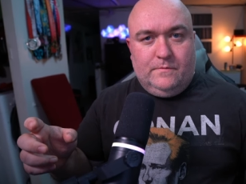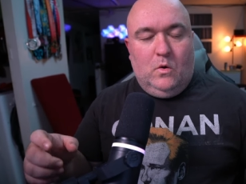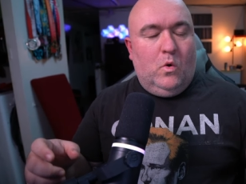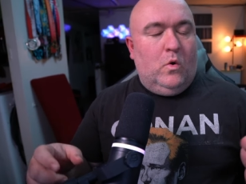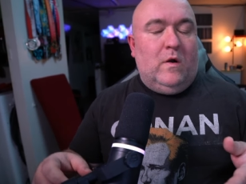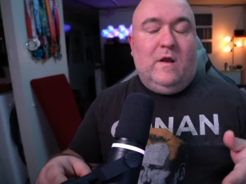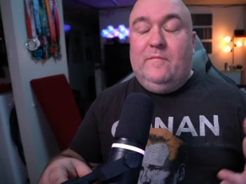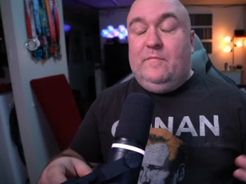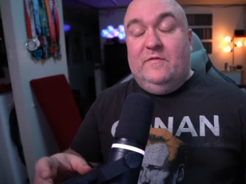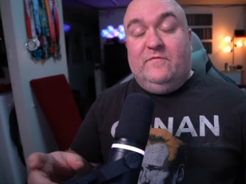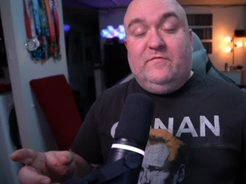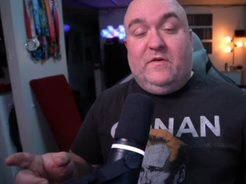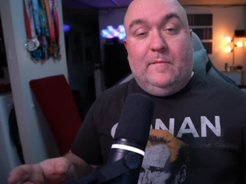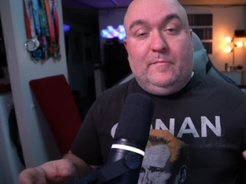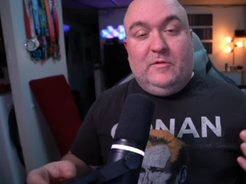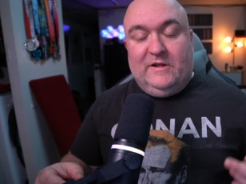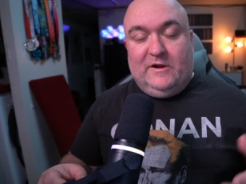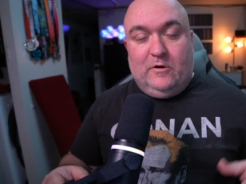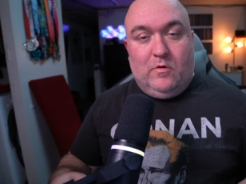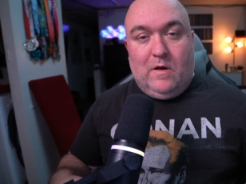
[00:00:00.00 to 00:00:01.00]
Or I've been
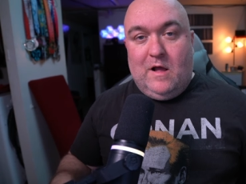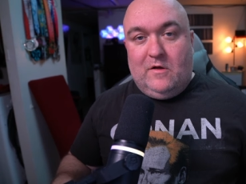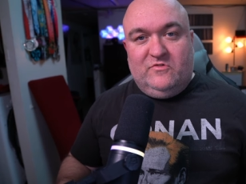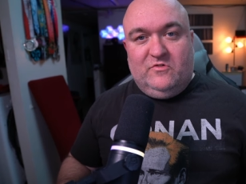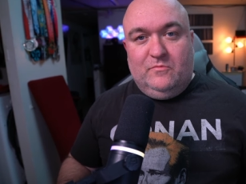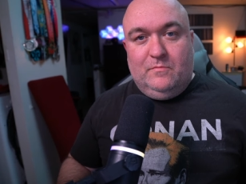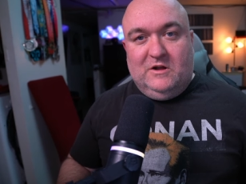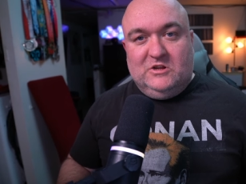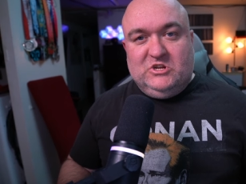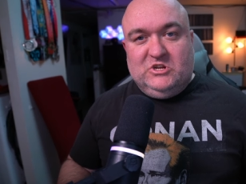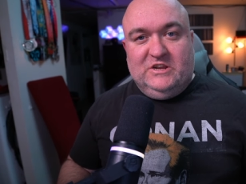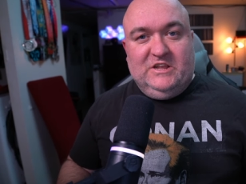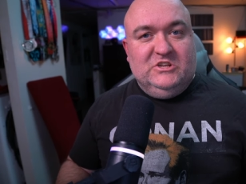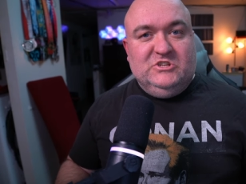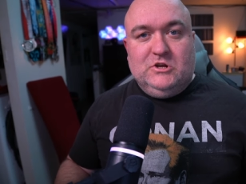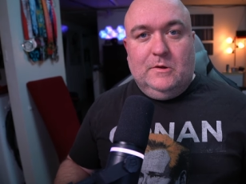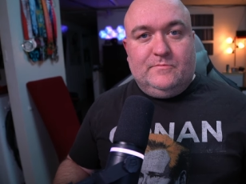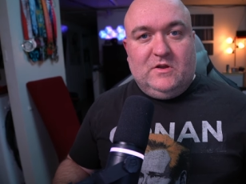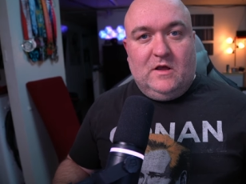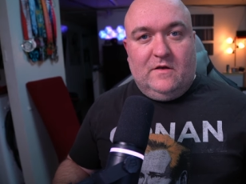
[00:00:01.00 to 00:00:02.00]
fumbling around too much and he
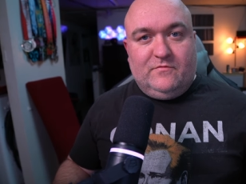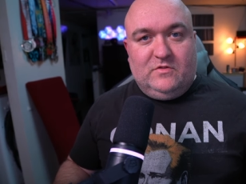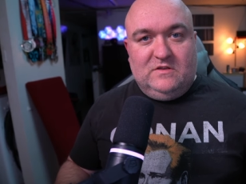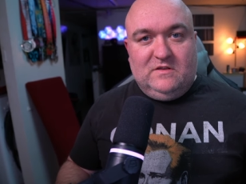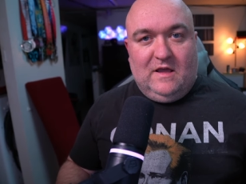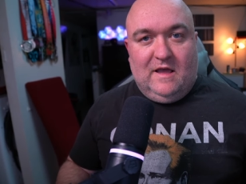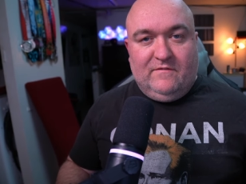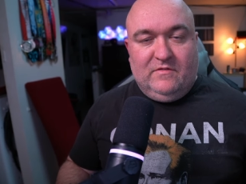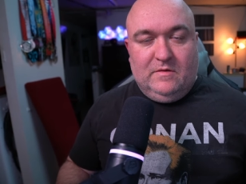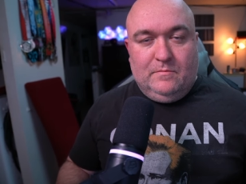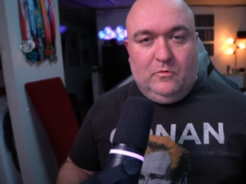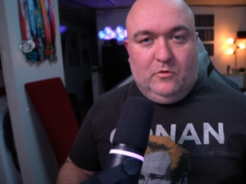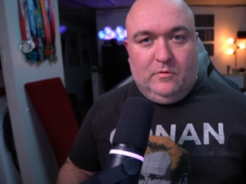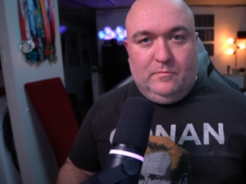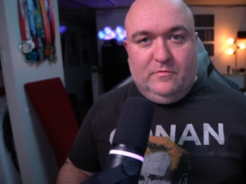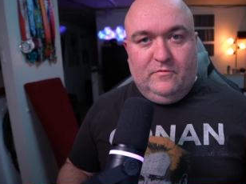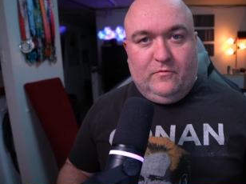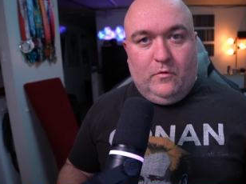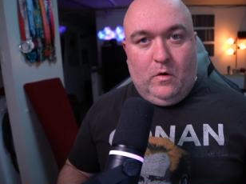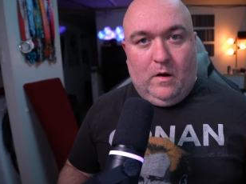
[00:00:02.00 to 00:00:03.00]
jumped off the diving board
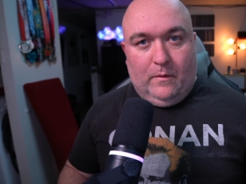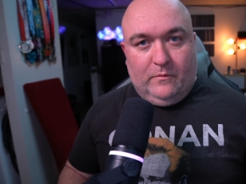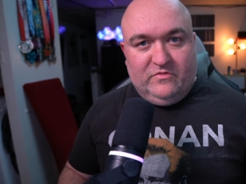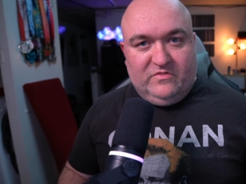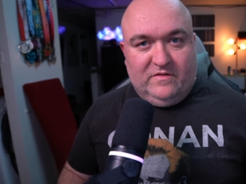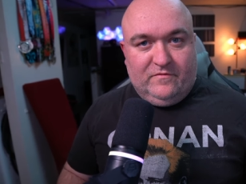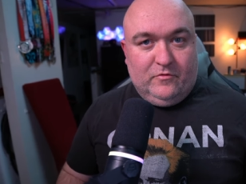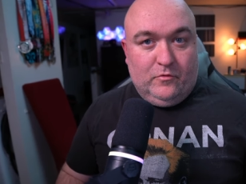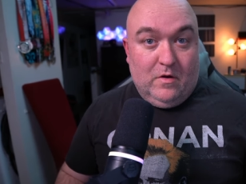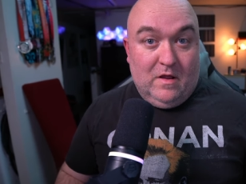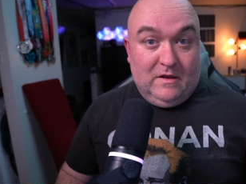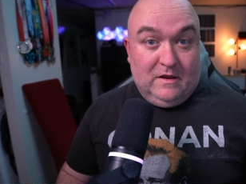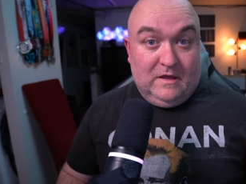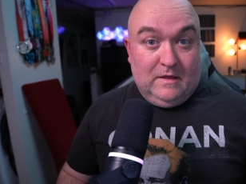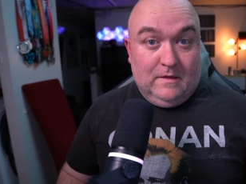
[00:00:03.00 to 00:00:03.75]
before I was even ready.